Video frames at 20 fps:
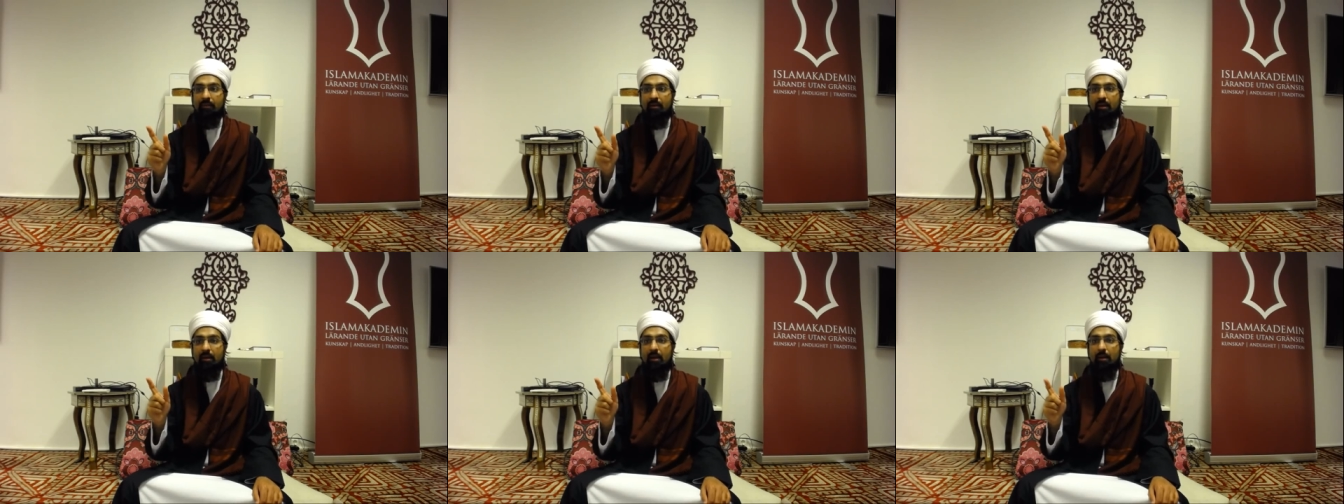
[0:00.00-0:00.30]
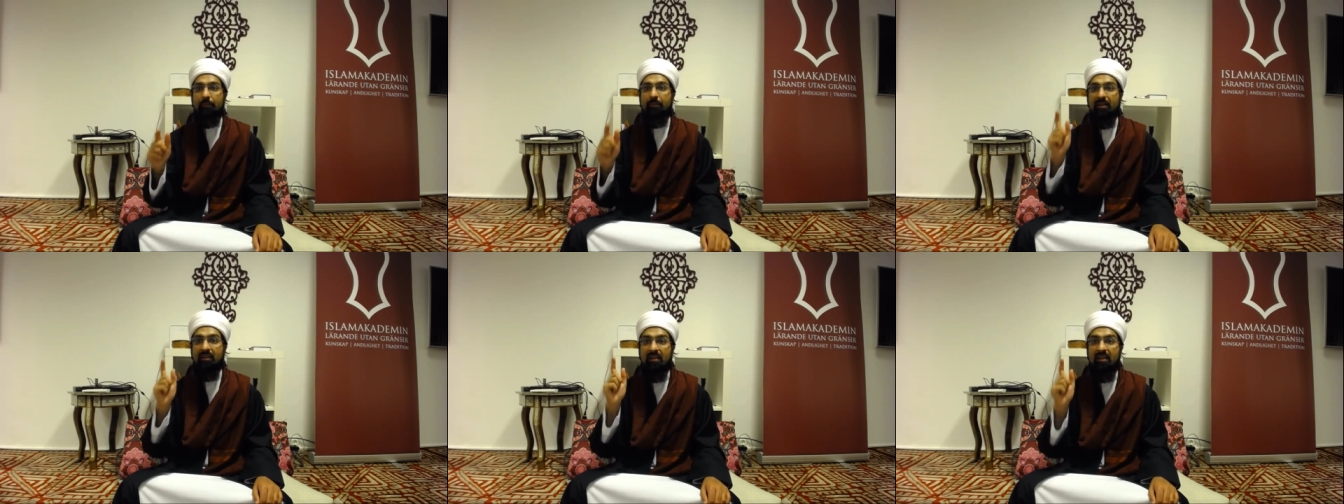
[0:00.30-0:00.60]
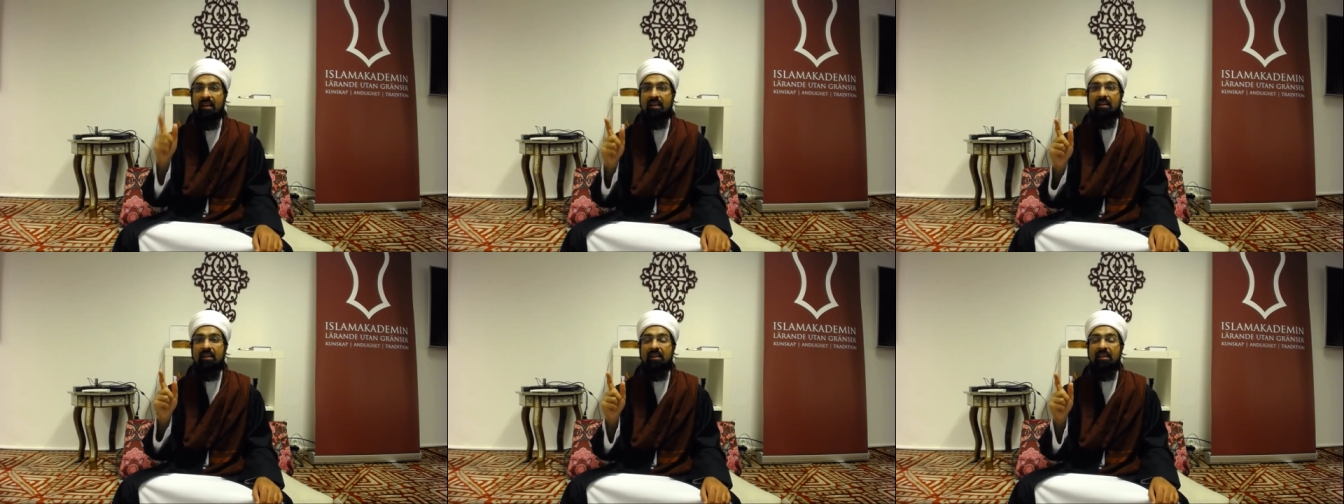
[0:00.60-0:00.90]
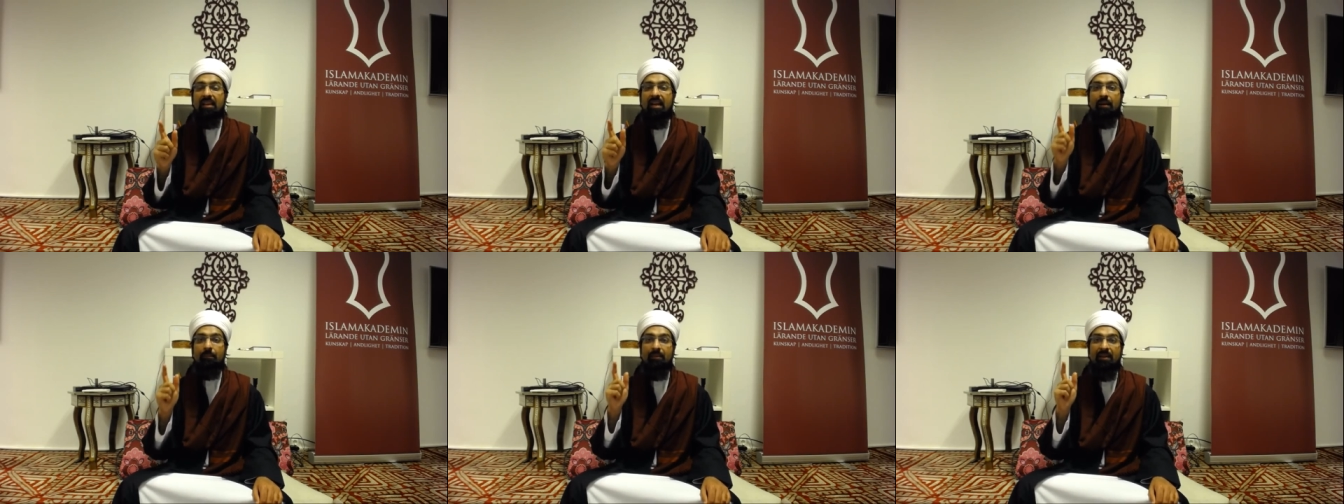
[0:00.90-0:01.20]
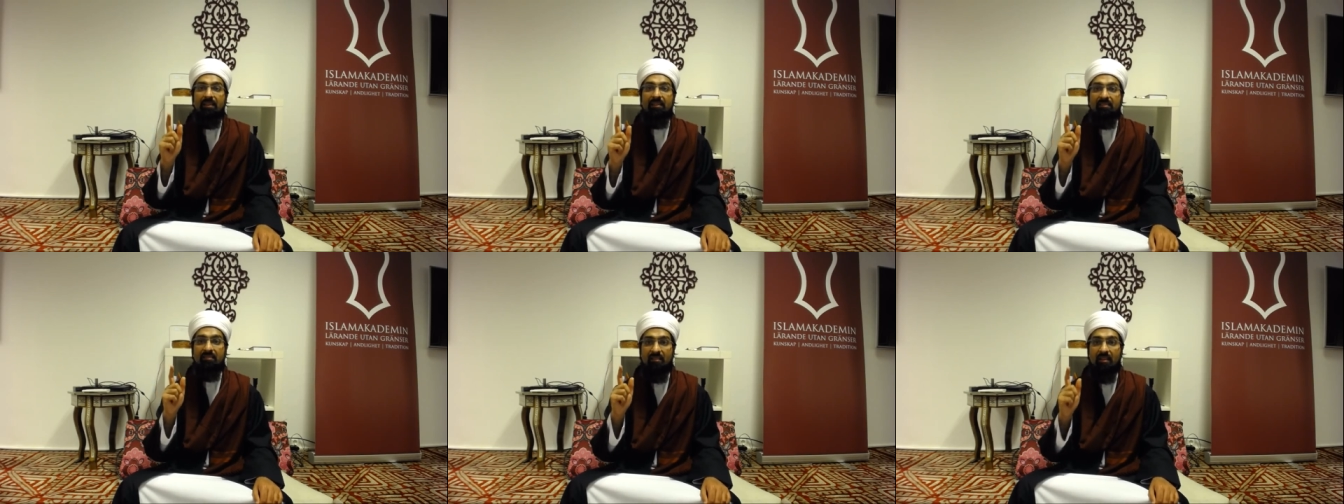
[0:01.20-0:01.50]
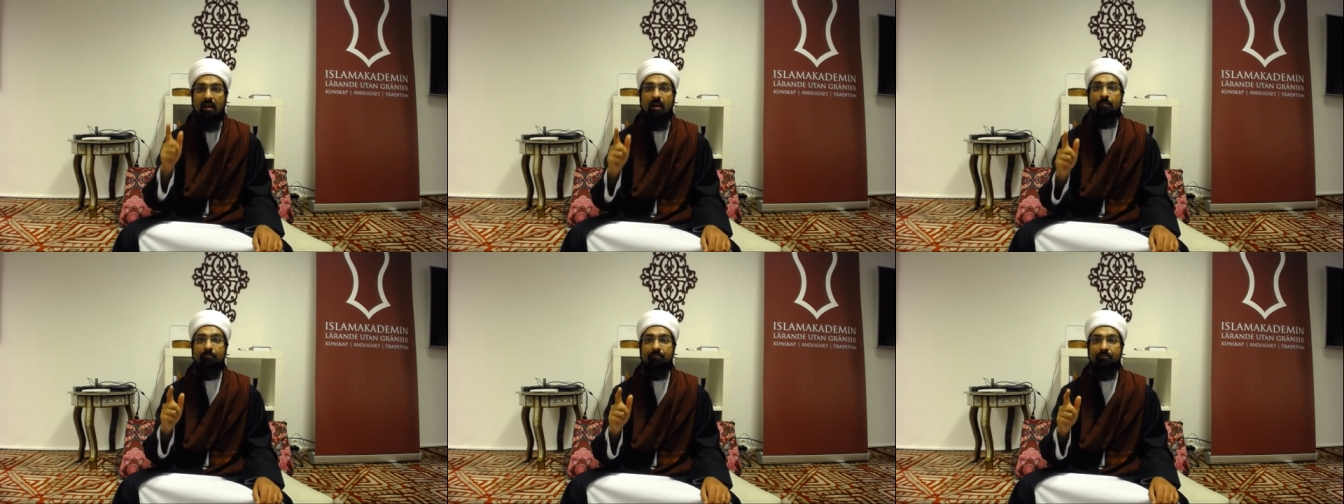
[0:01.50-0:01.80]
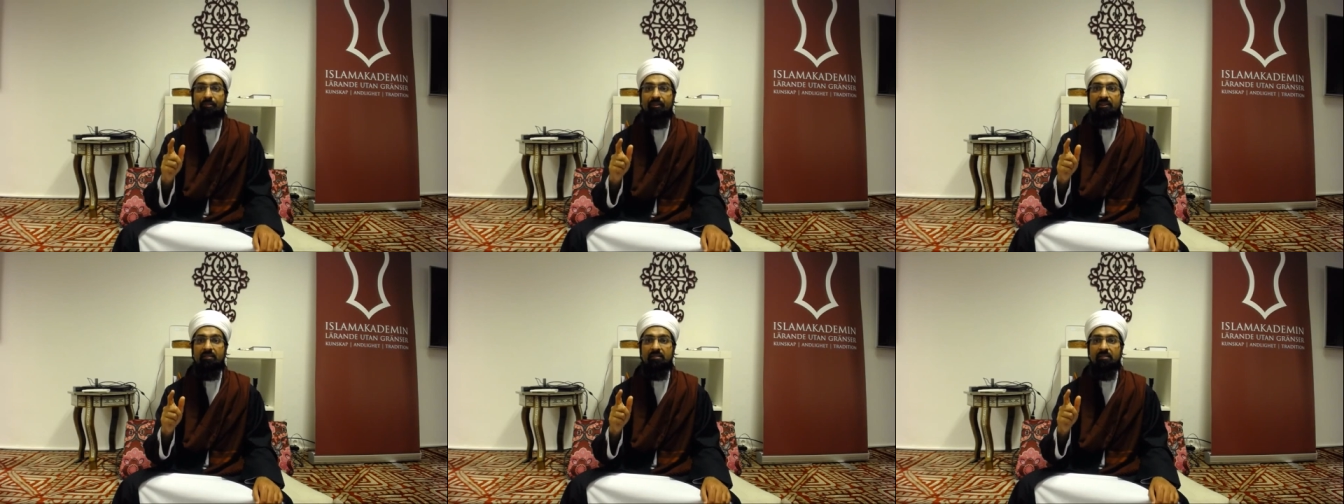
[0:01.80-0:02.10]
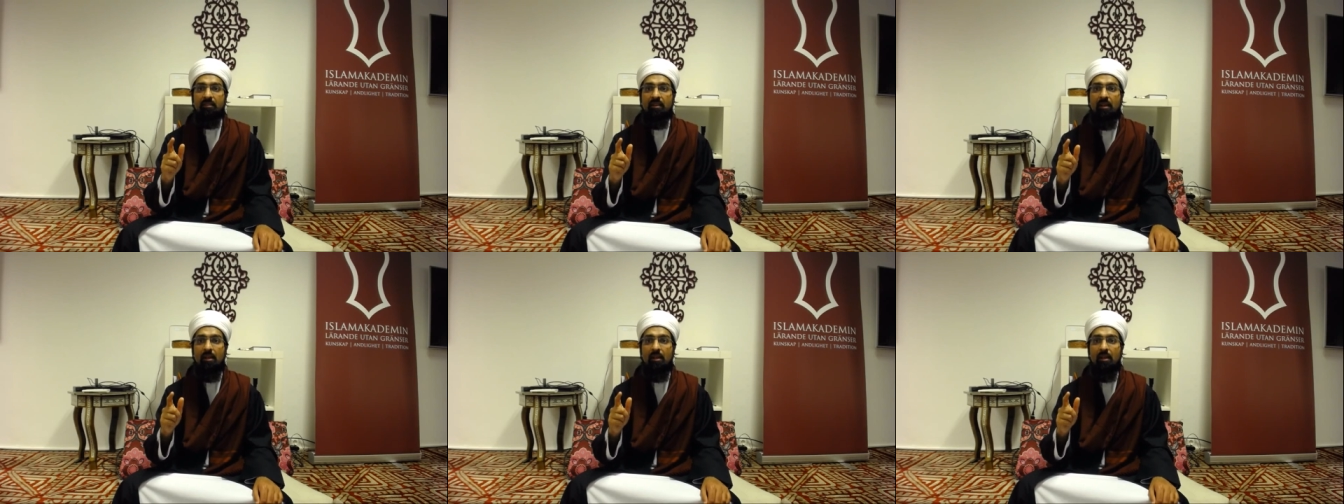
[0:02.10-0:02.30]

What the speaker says: But luckily I met Islam first.